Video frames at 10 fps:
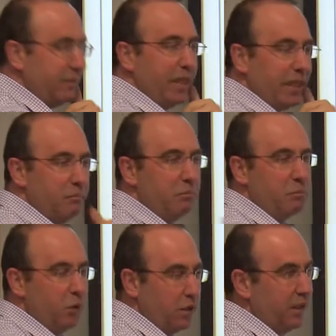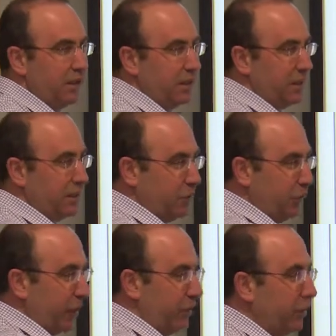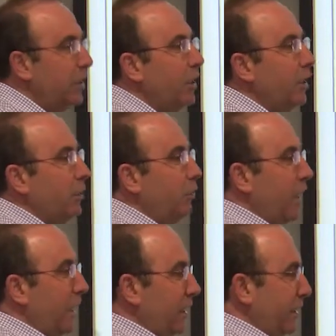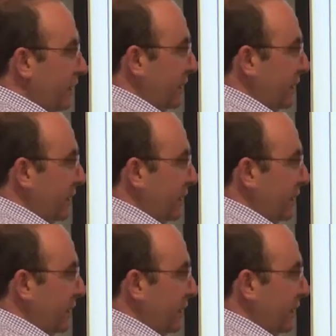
again, putting this structure, one